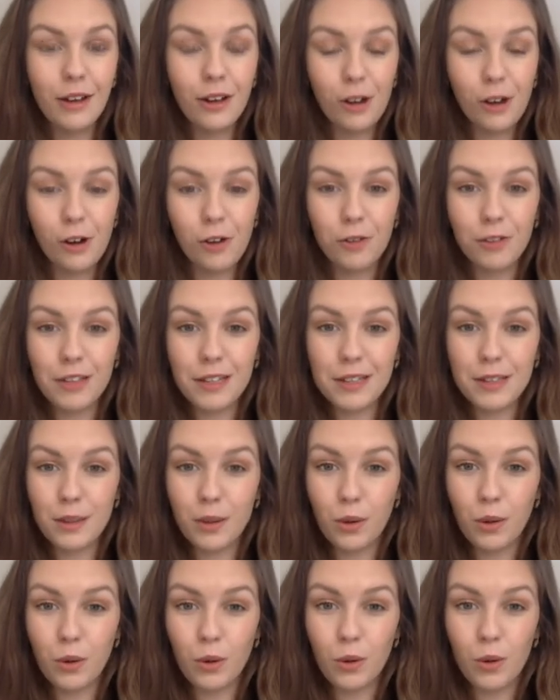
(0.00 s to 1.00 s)
of this
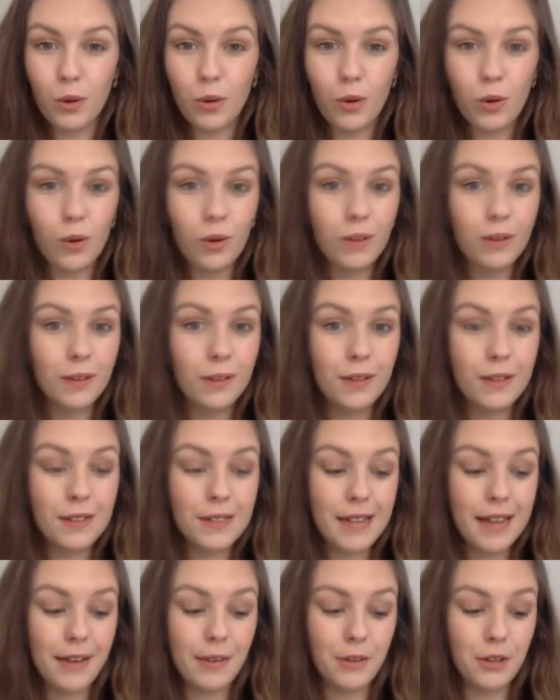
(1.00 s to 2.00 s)
OR
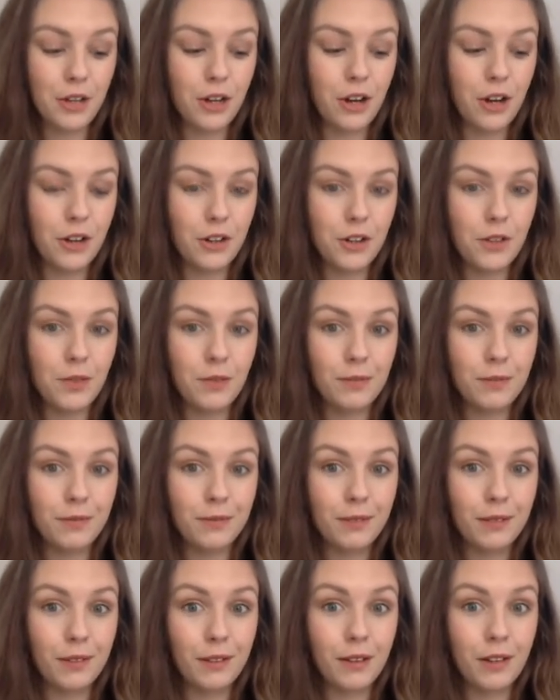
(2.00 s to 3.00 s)
sound card.
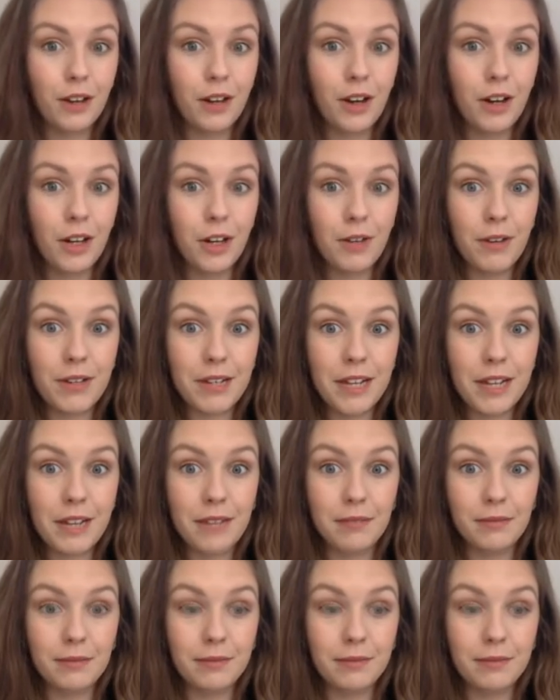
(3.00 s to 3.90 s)
Are you ready?